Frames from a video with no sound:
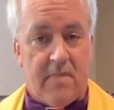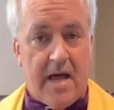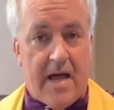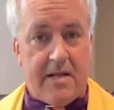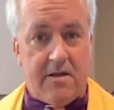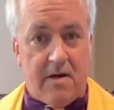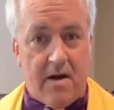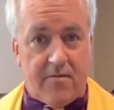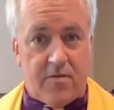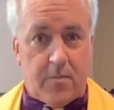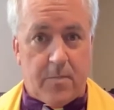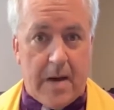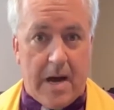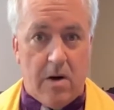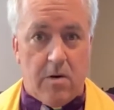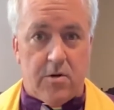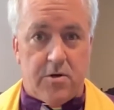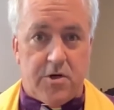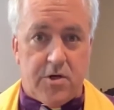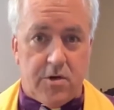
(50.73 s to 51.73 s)
and you have the
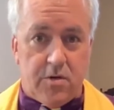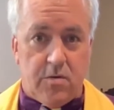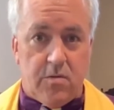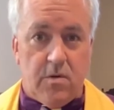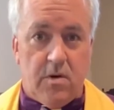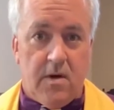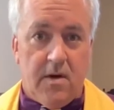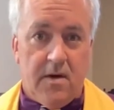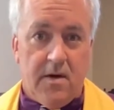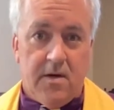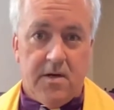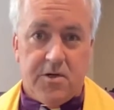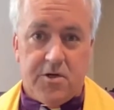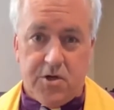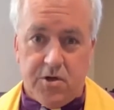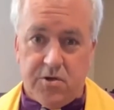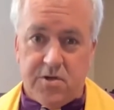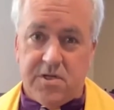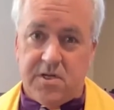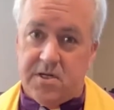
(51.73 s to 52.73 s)
power to
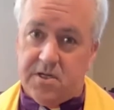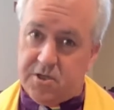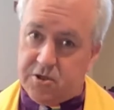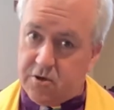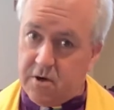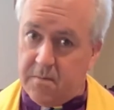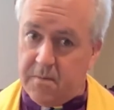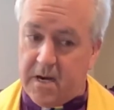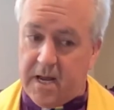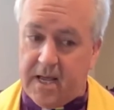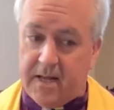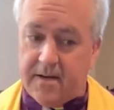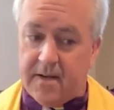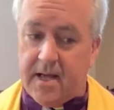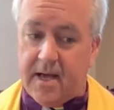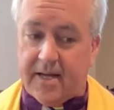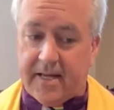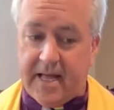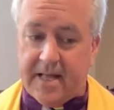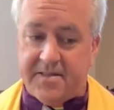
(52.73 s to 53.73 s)
choose to discriminate
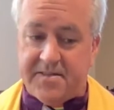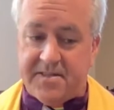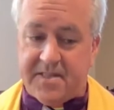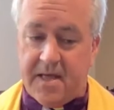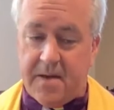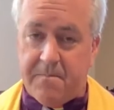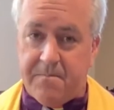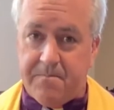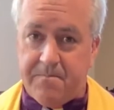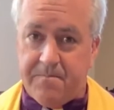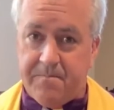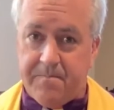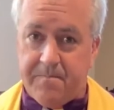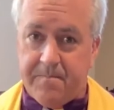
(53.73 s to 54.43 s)
against them.